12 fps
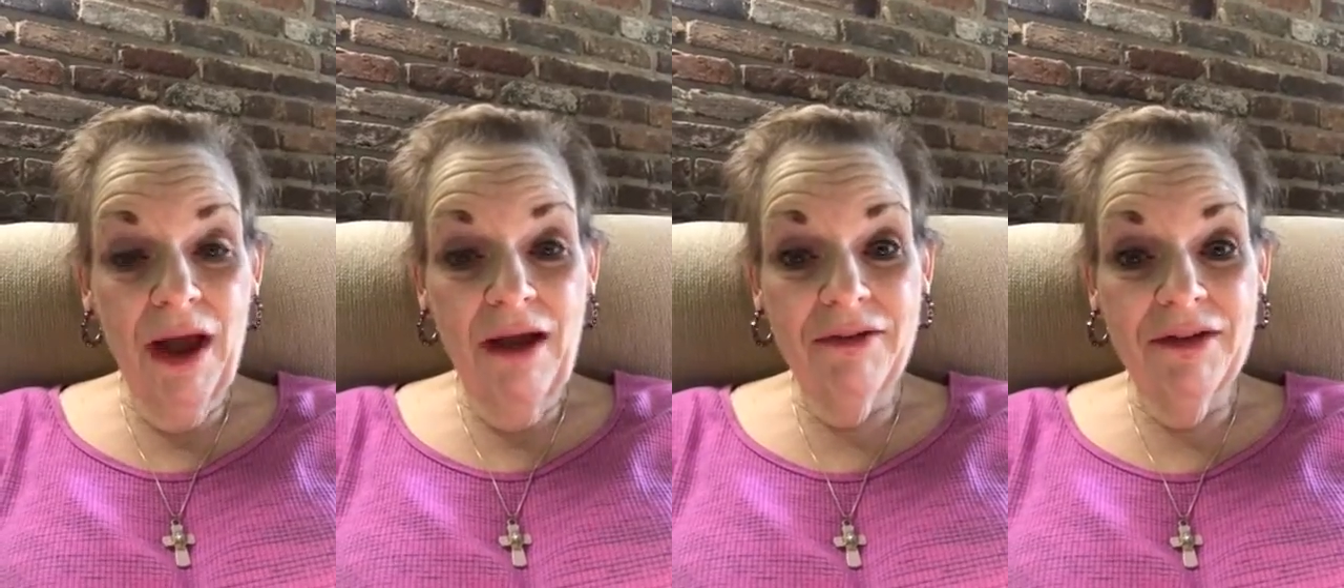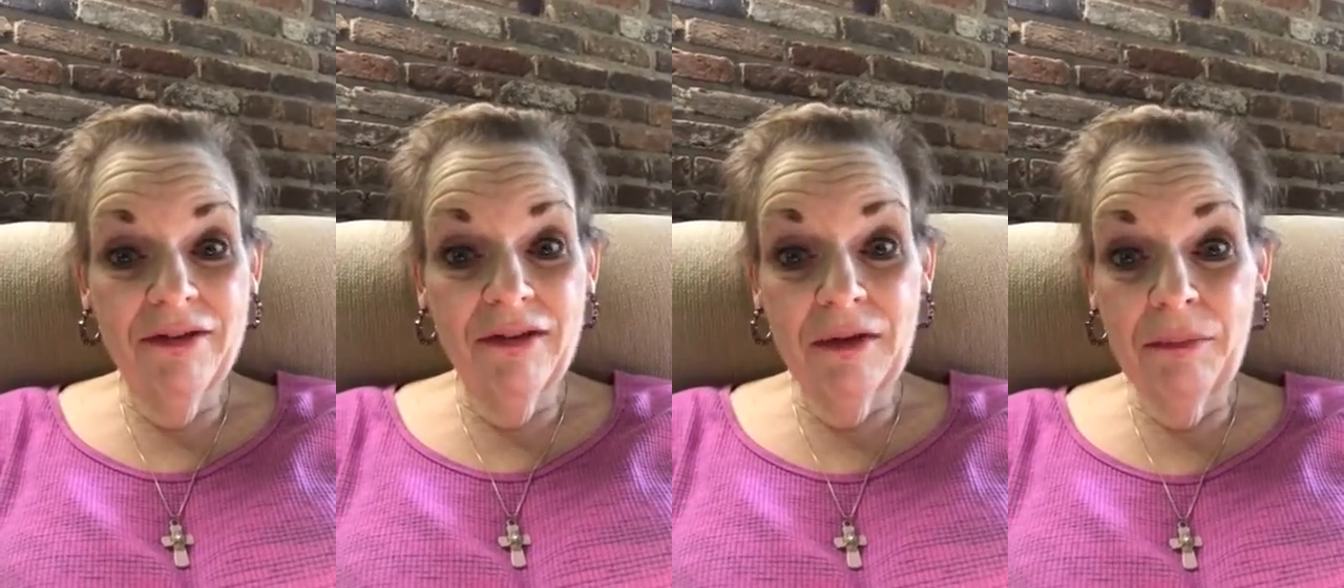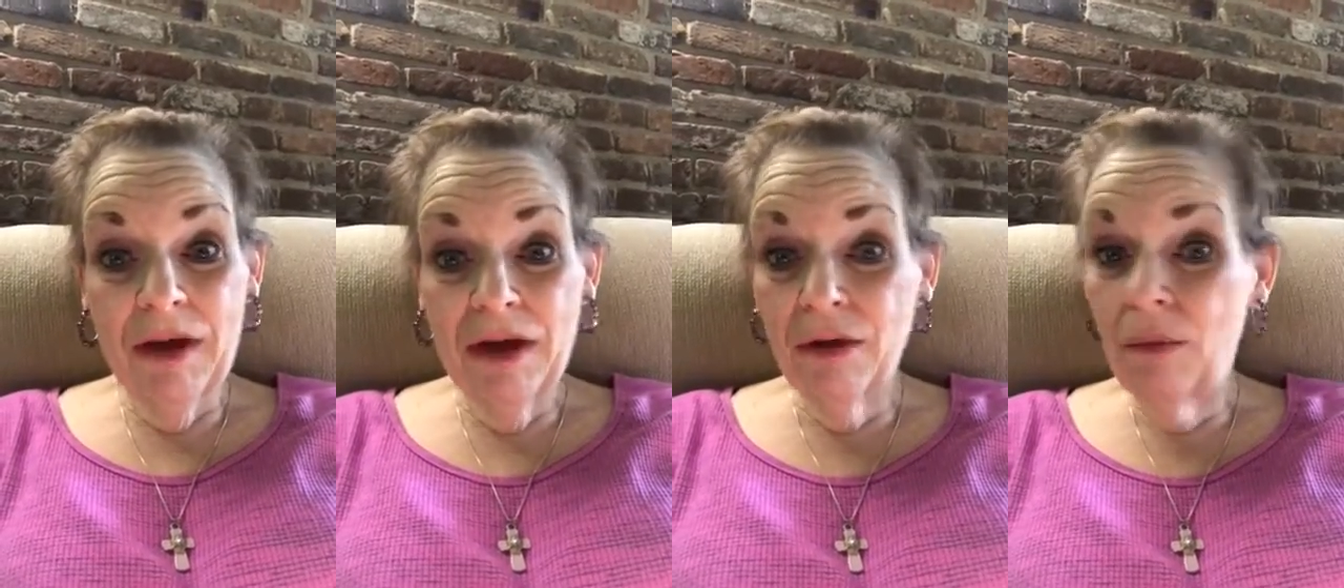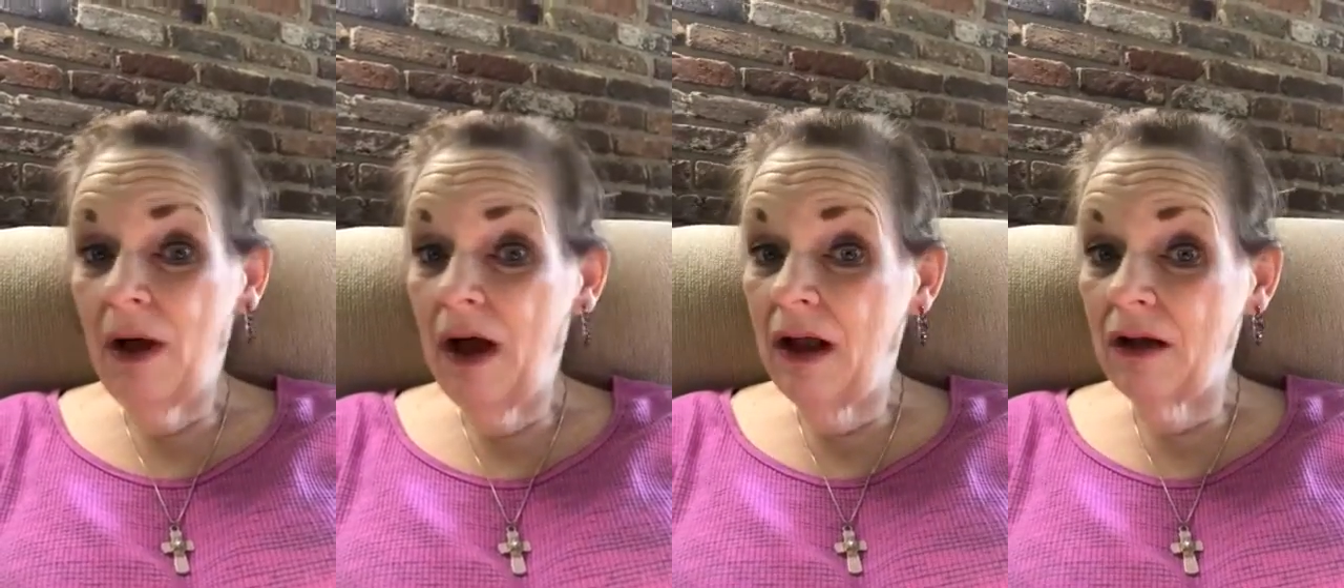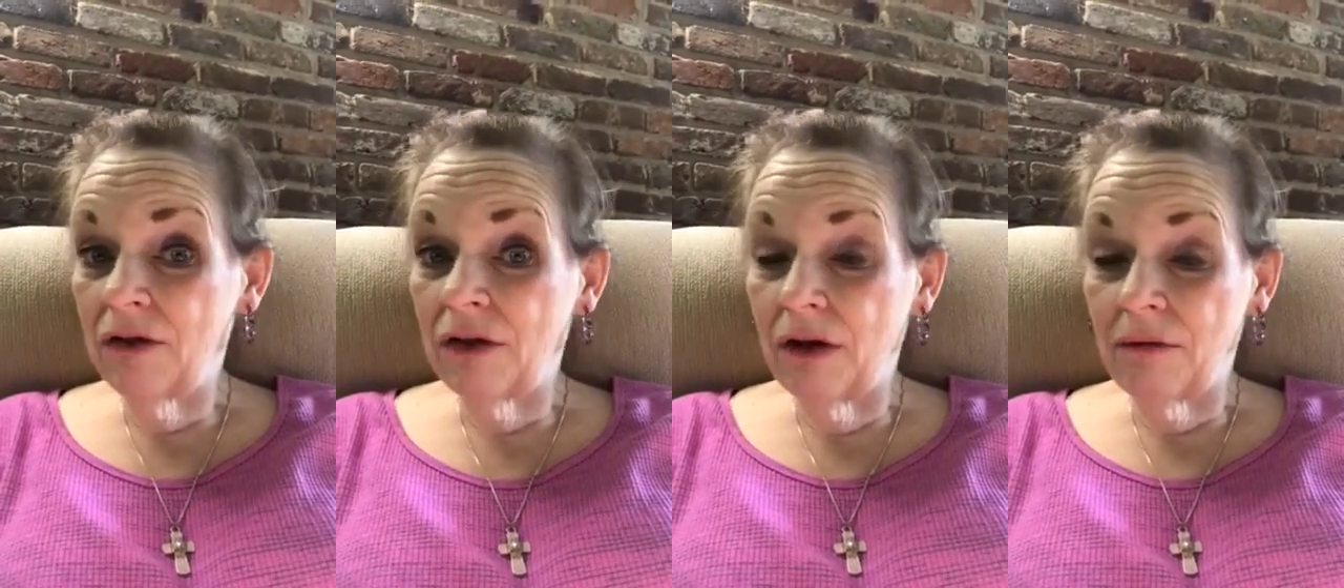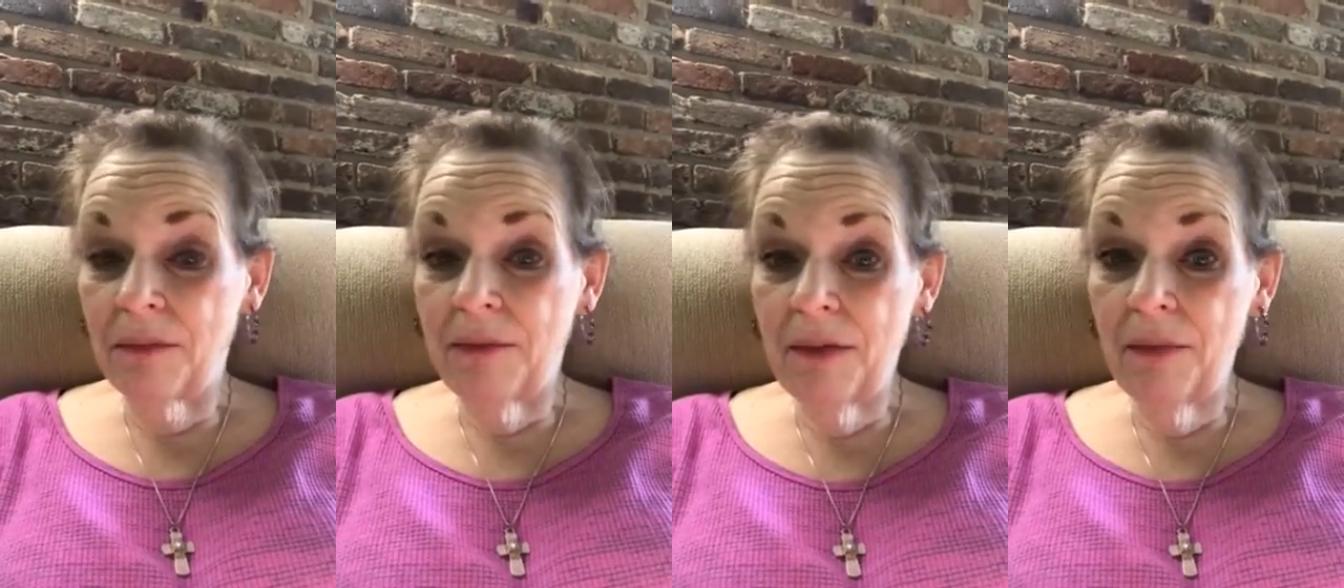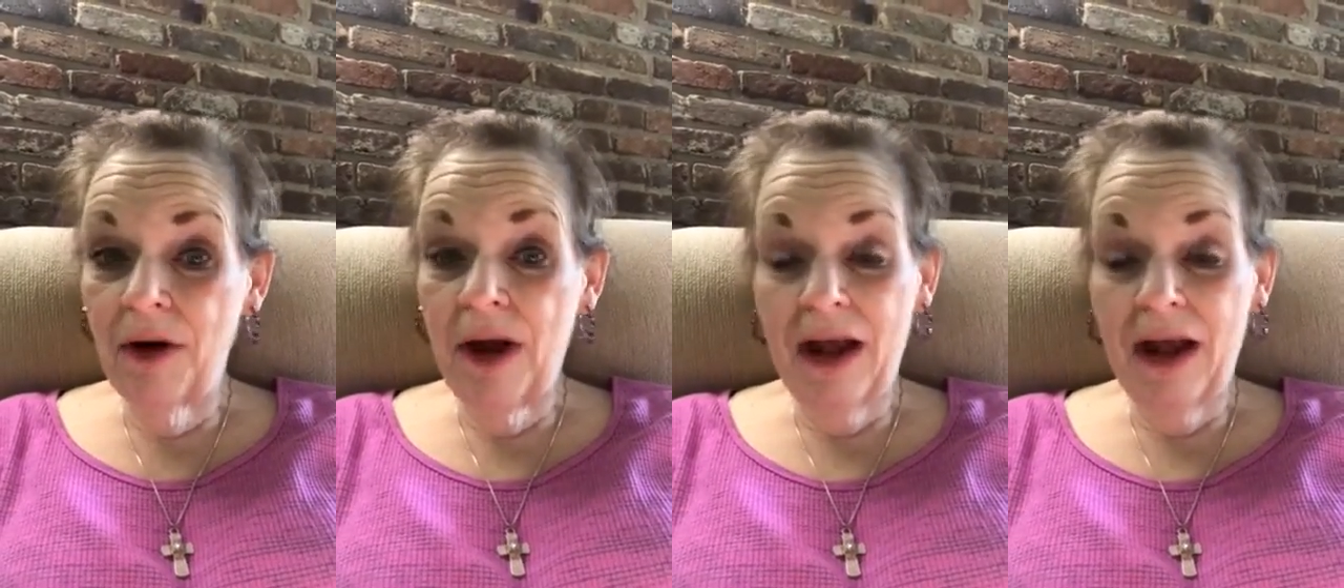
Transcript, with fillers: haven't seen me in a while or don't remember,